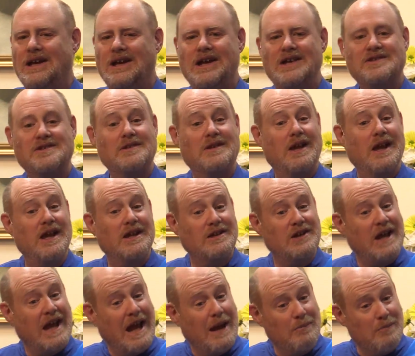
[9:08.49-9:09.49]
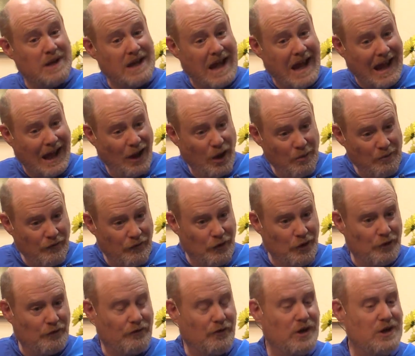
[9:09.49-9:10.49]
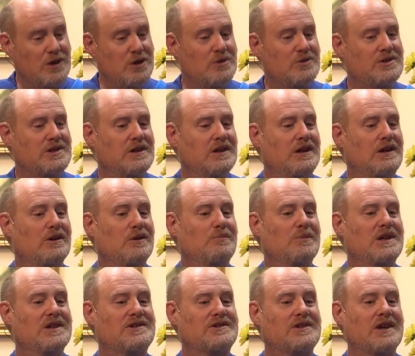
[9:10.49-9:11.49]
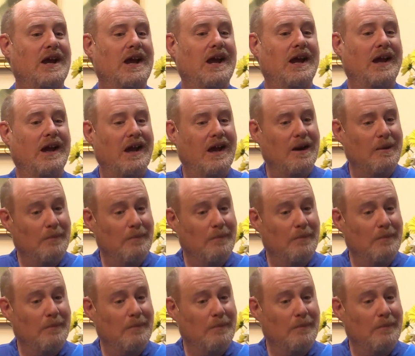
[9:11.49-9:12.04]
It can be helpful for you to hear me say,